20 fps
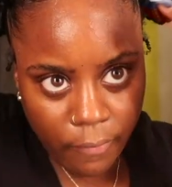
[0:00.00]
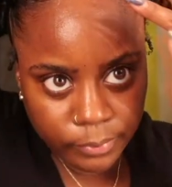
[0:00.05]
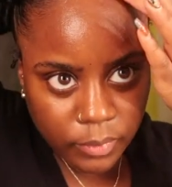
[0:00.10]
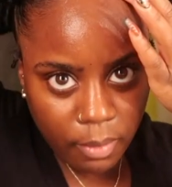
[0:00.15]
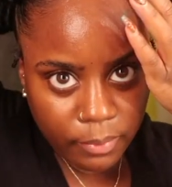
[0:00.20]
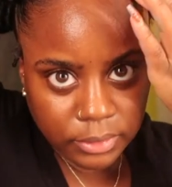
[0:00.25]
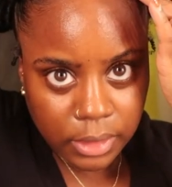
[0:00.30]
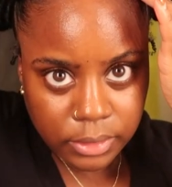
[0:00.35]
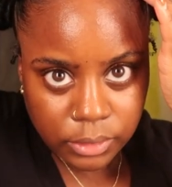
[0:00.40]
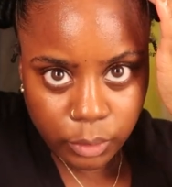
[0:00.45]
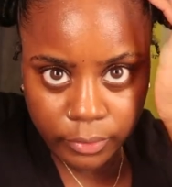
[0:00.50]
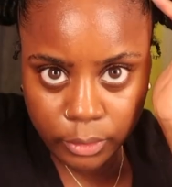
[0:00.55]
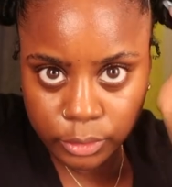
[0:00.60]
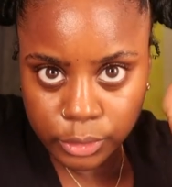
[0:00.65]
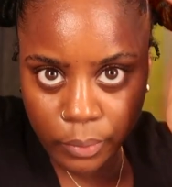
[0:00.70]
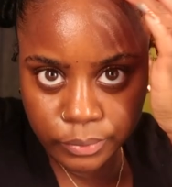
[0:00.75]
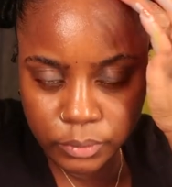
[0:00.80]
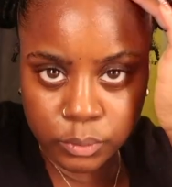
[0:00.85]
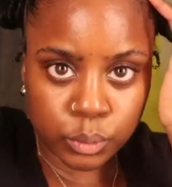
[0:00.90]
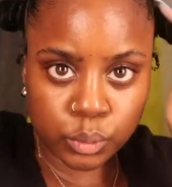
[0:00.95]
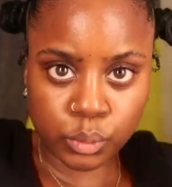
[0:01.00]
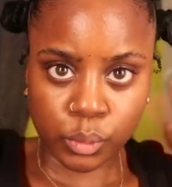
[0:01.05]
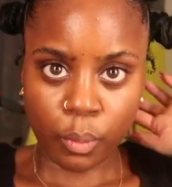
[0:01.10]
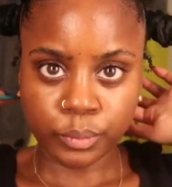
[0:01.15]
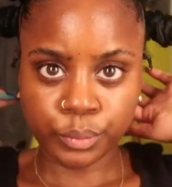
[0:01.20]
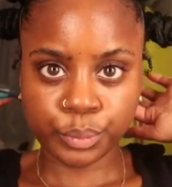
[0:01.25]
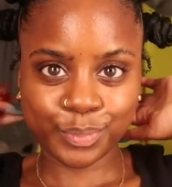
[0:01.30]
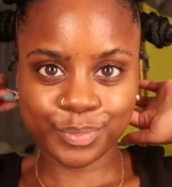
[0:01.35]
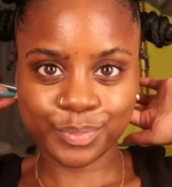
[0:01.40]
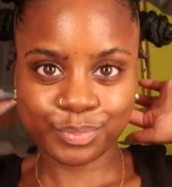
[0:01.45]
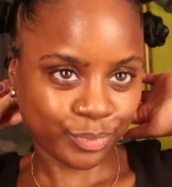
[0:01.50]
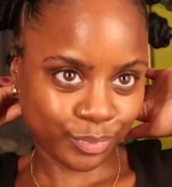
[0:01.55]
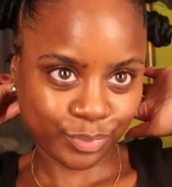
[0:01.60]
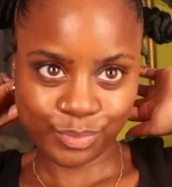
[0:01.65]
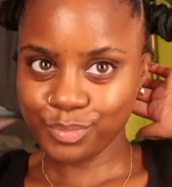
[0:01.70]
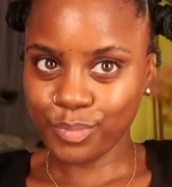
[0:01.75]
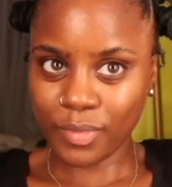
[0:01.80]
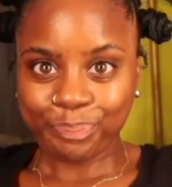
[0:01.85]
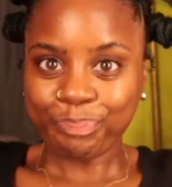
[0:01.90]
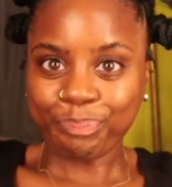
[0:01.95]
on the back because I felt like I deserved
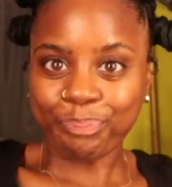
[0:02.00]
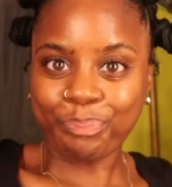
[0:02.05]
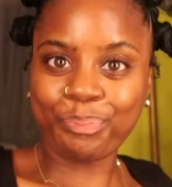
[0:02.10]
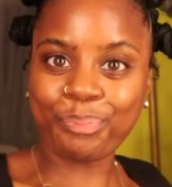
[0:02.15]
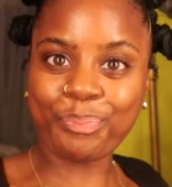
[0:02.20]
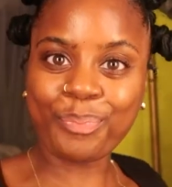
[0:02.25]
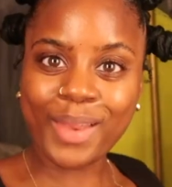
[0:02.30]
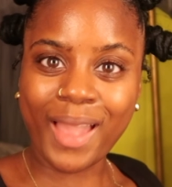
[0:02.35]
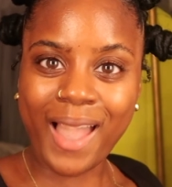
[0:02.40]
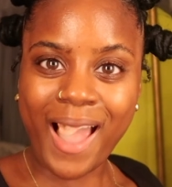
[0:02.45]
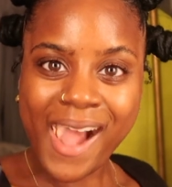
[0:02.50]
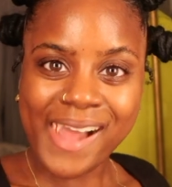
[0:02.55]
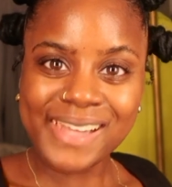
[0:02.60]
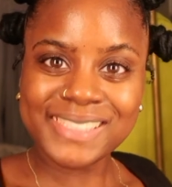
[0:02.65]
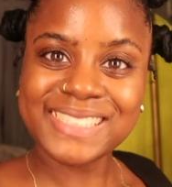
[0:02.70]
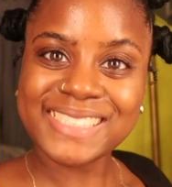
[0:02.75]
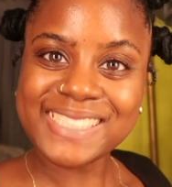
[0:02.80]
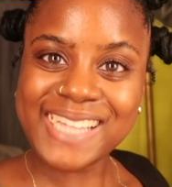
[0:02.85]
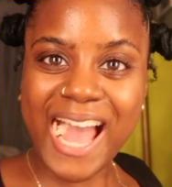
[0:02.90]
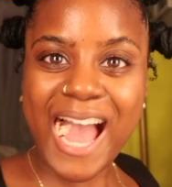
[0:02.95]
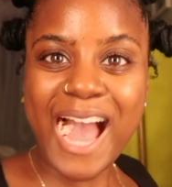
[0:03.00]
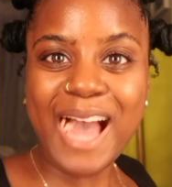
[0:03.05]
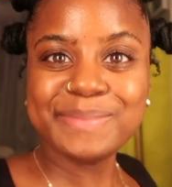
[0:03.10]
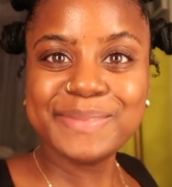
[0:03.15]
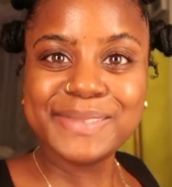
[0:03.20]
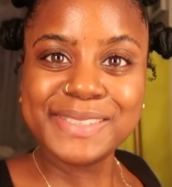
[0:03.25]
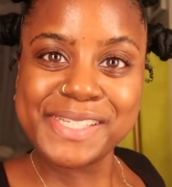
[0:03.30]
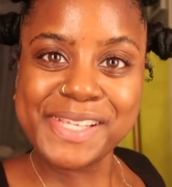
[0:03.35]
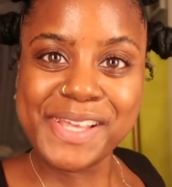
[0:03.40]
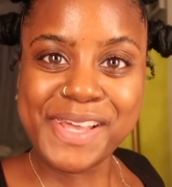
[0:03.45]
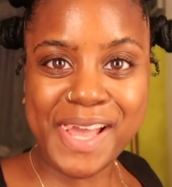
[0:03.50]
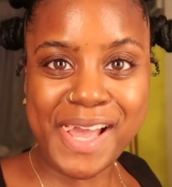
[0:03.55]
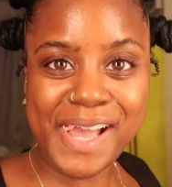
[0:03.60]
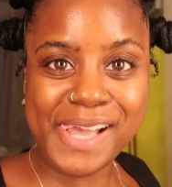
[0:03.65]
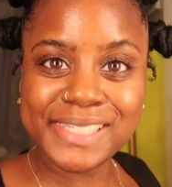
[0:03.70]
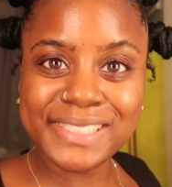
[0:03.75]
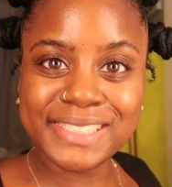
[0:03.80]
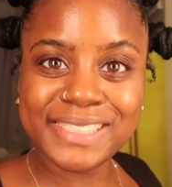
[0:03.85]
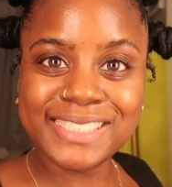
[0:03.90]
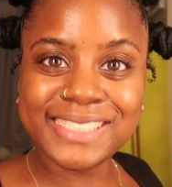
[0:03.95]
it. I'm
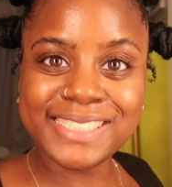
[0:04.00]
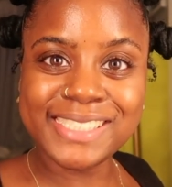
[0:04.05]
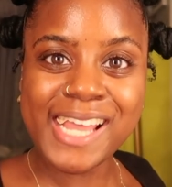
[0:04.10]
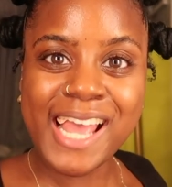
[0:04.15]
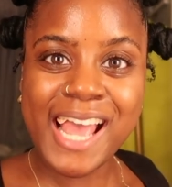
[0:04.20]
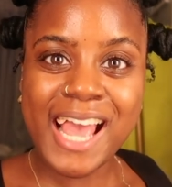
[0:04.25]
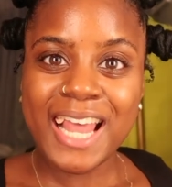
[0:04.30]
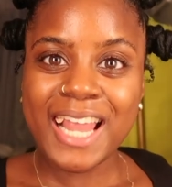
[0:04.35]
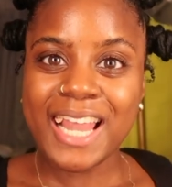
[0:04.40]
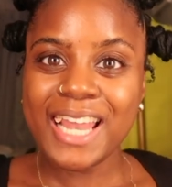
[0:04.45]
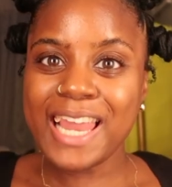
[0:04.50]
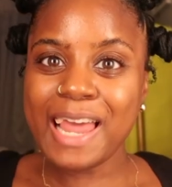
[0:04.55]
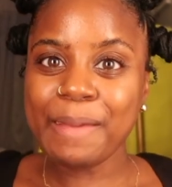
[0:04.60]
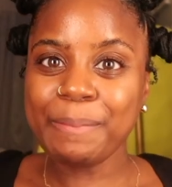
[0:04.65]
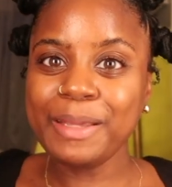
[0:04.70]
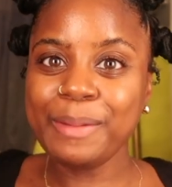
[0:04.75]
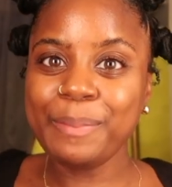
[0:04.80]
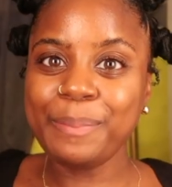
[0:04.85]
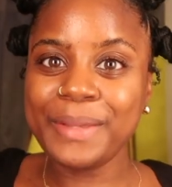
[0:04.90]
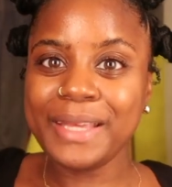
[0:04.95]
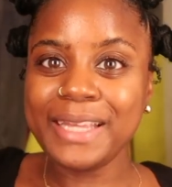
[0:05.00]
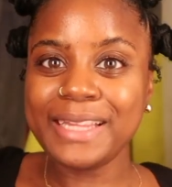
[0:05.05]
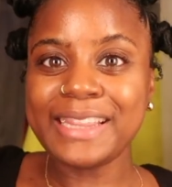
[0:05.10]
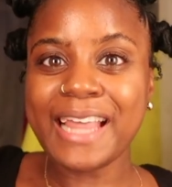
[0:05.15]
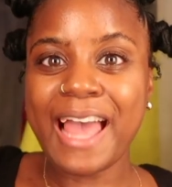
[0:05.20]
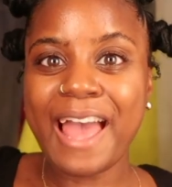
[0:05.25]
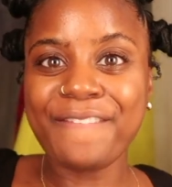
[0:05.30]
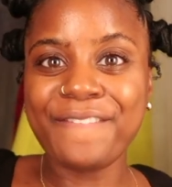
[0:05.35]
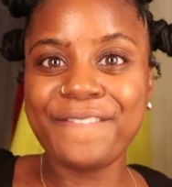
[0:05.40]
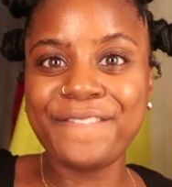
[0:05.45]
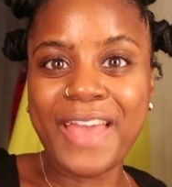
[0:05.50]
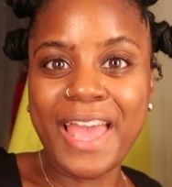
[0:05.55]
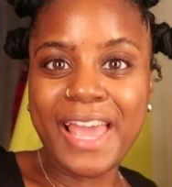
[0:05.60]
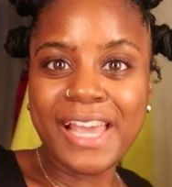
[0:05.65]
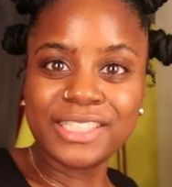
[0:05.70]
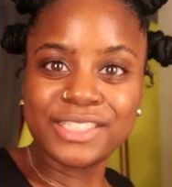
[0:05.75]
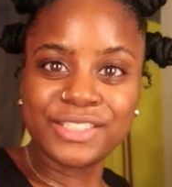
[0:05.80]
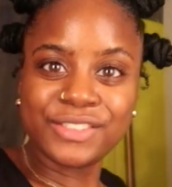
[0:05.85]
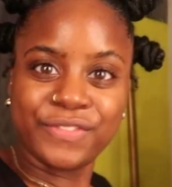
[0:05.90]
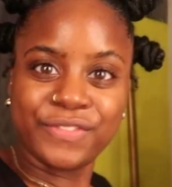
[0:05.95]
done. Let me beat that face